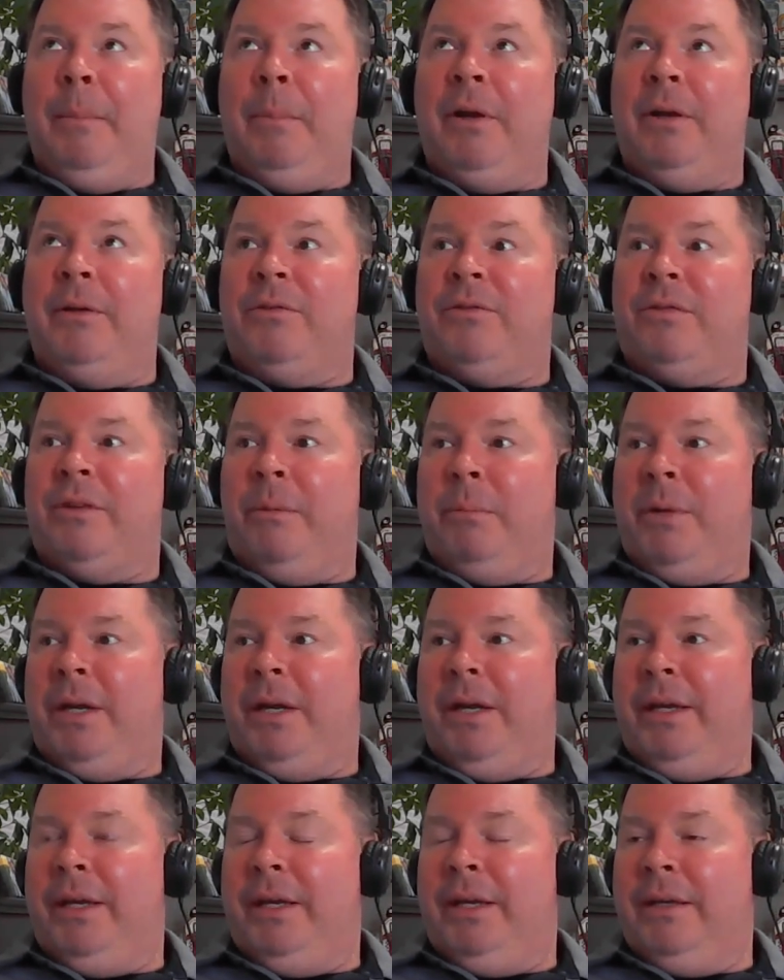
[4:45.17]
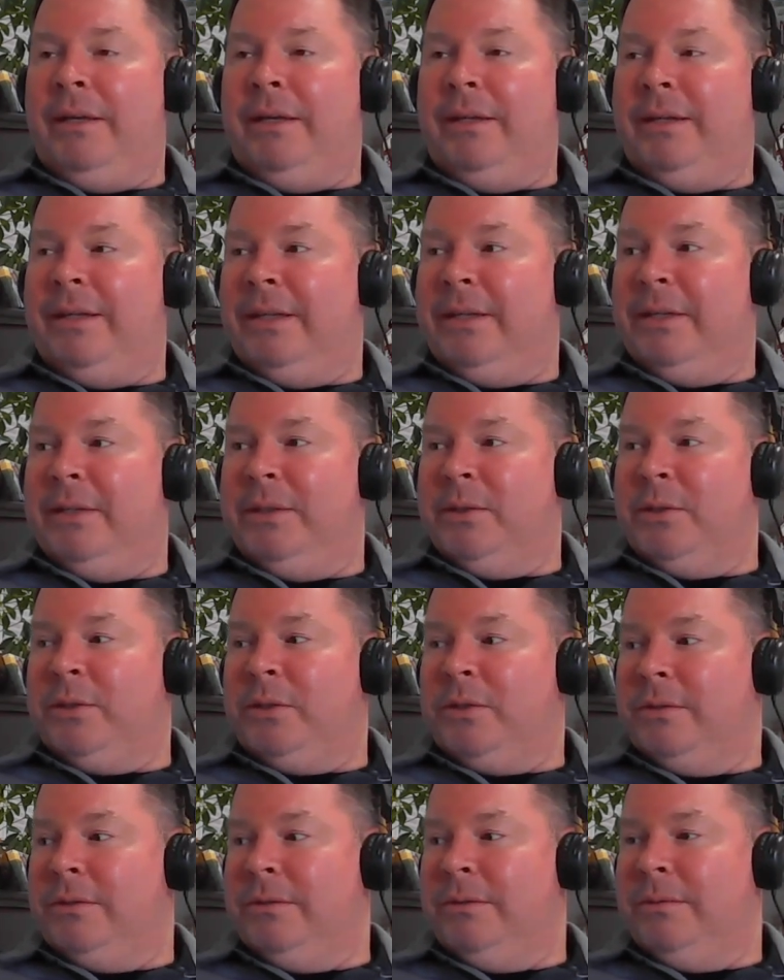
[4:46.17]
But if somebody
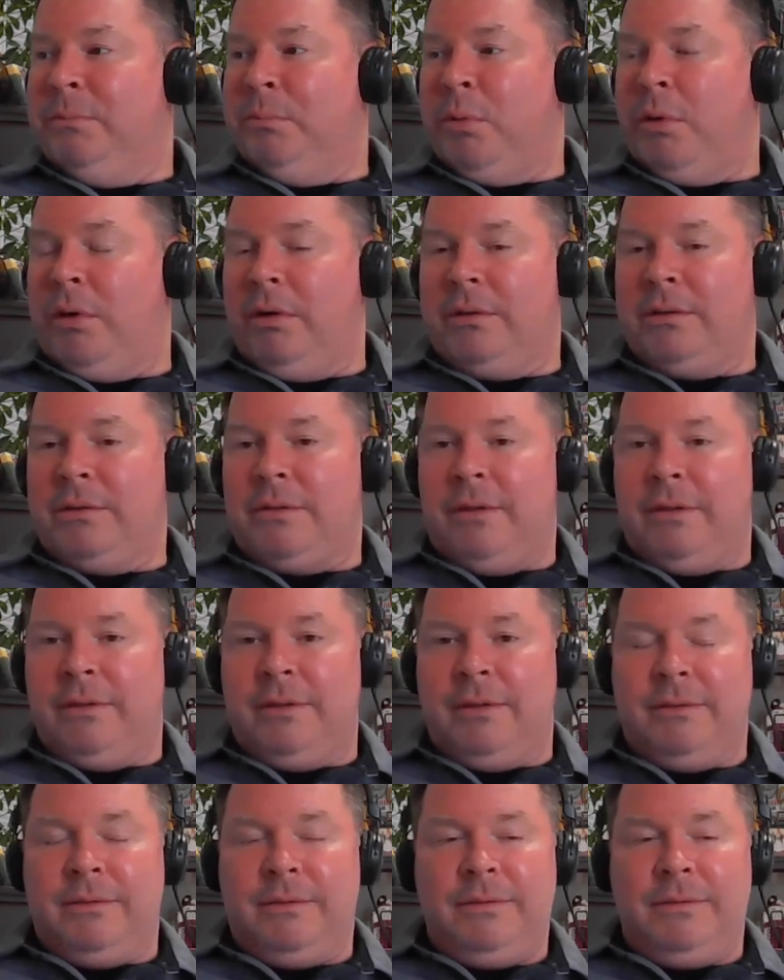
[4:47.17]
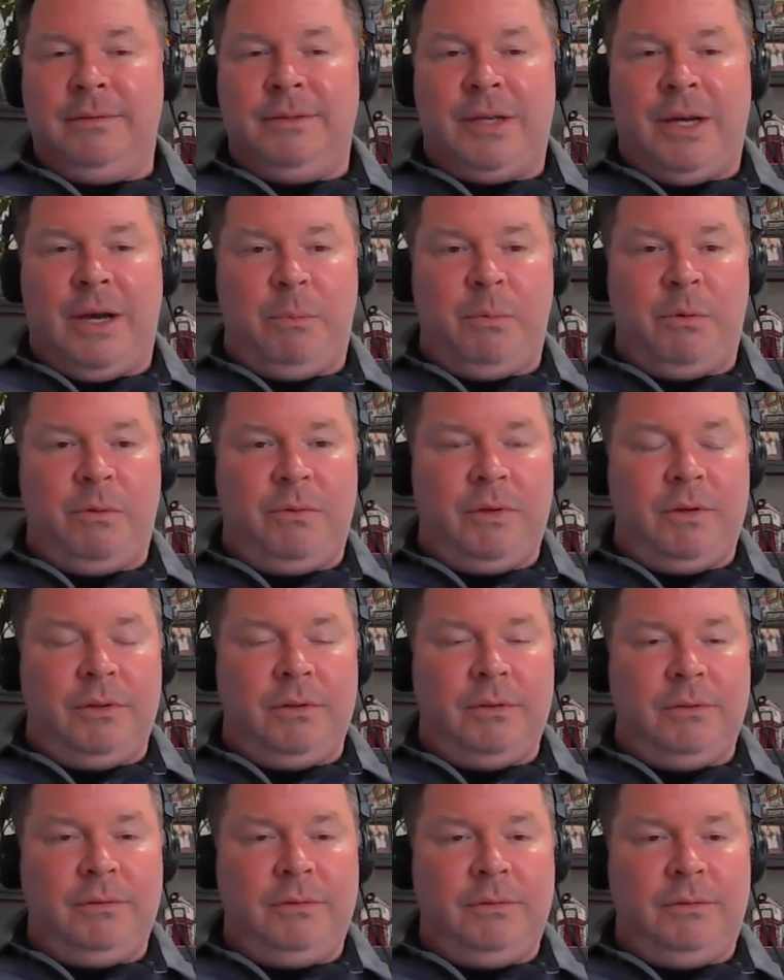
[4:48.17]
is perched on the top of
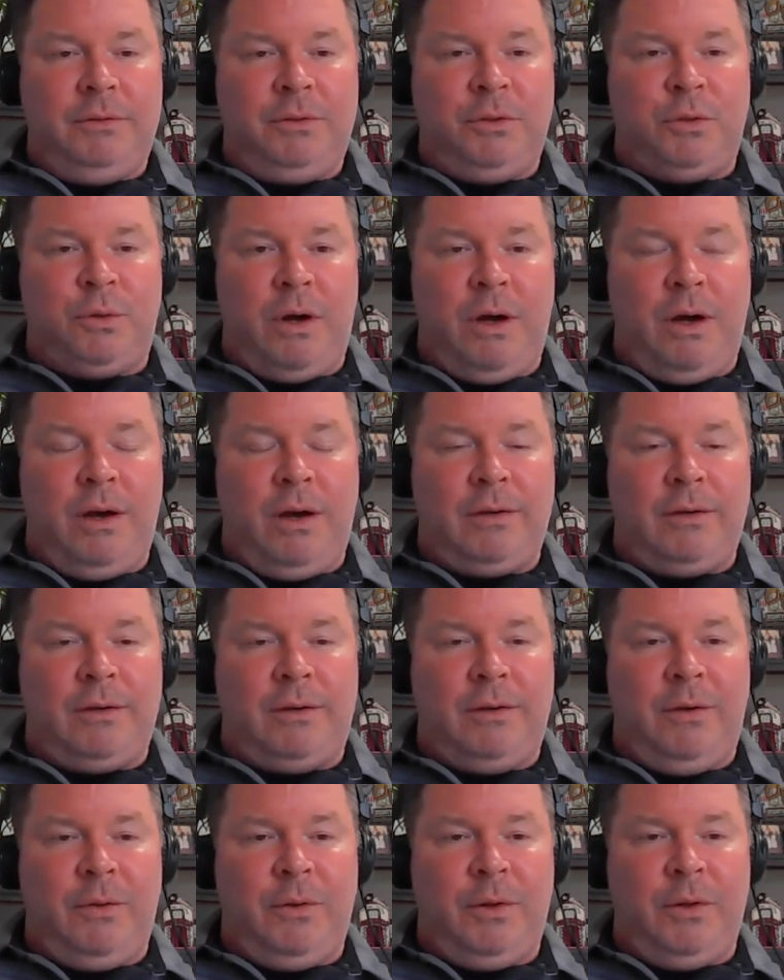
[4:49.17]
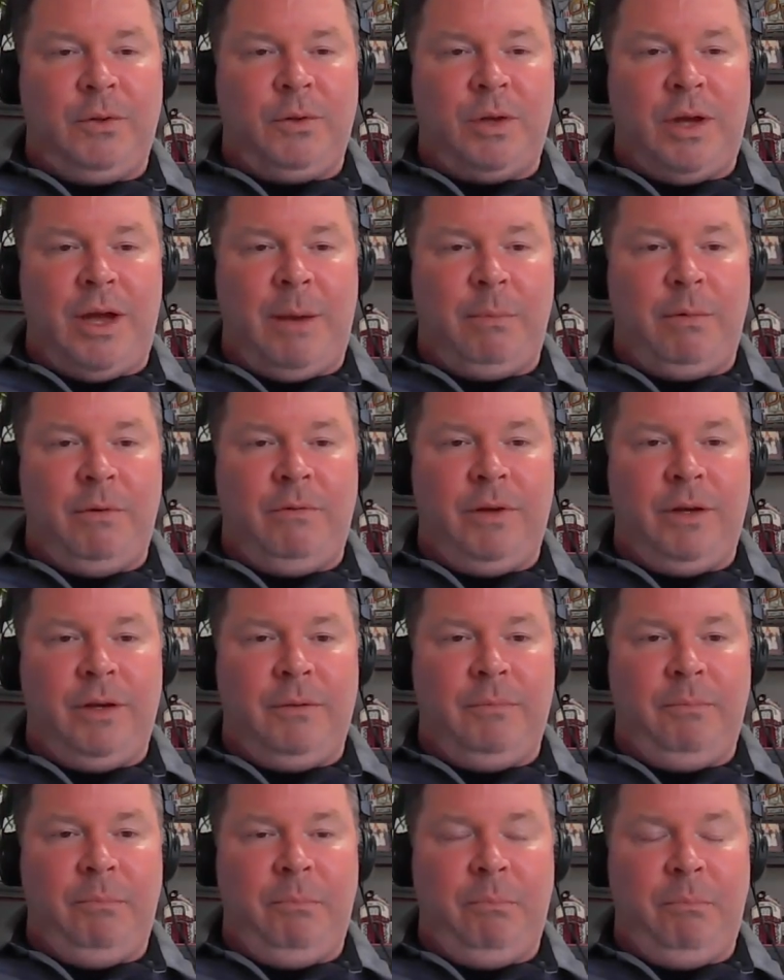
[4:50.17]
a truck or on the top of
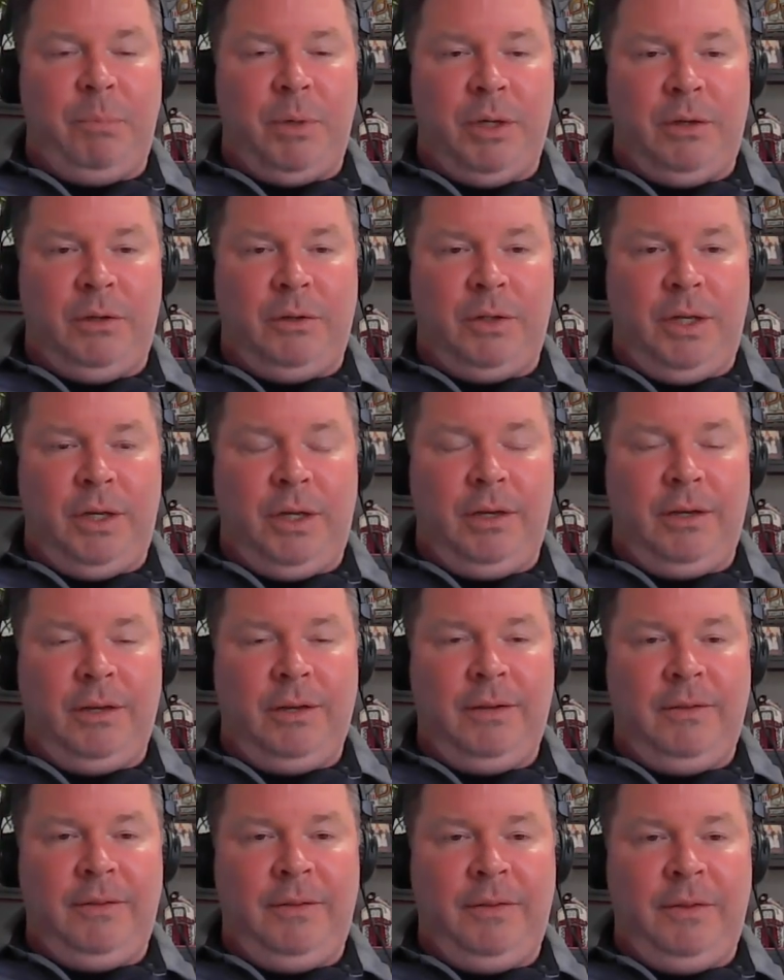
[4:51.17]
a building